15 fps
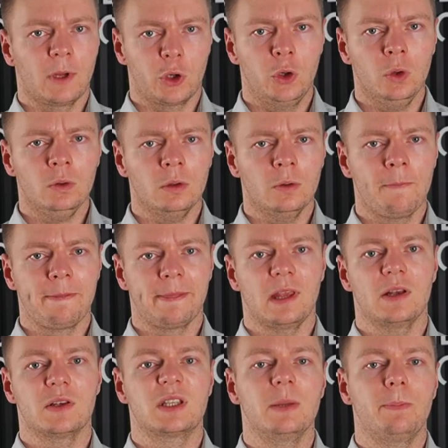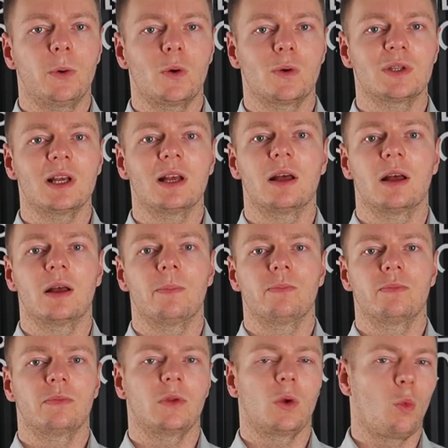Qt supports a
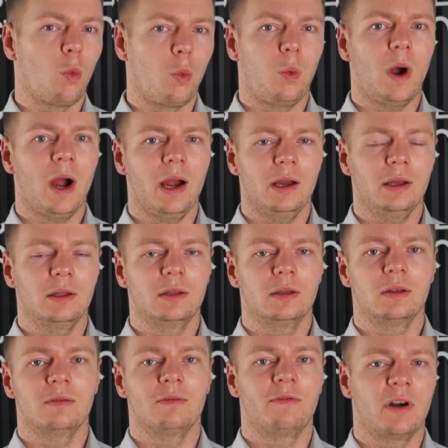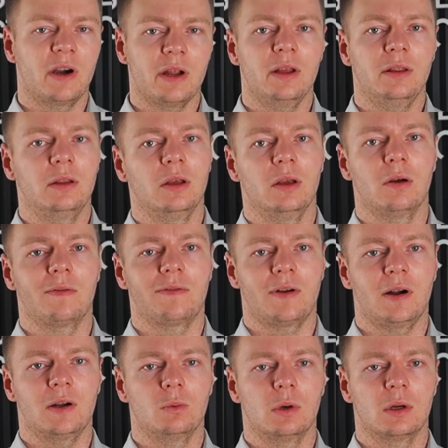wide variety of
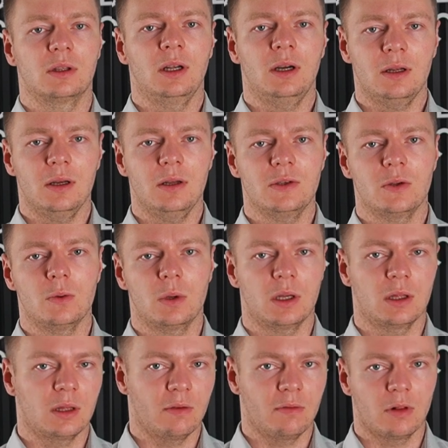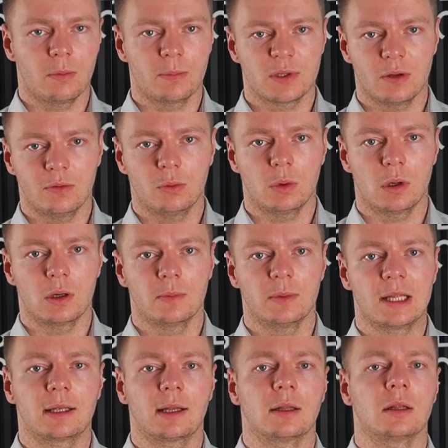hardware targets, so you can develop software
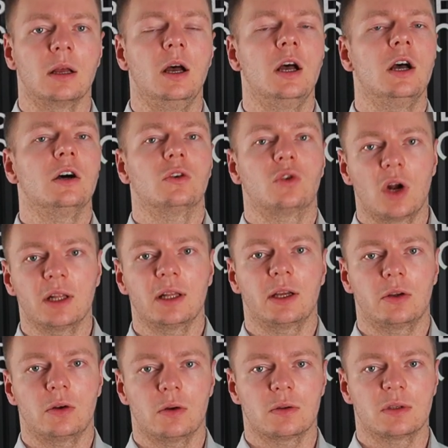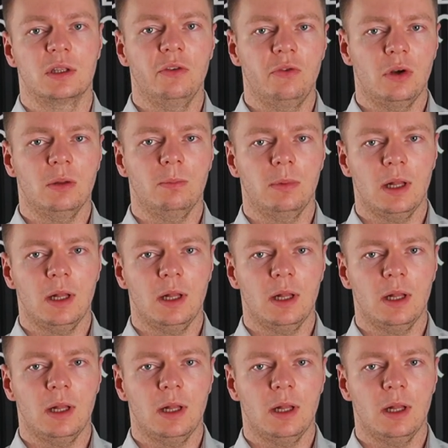that can run across different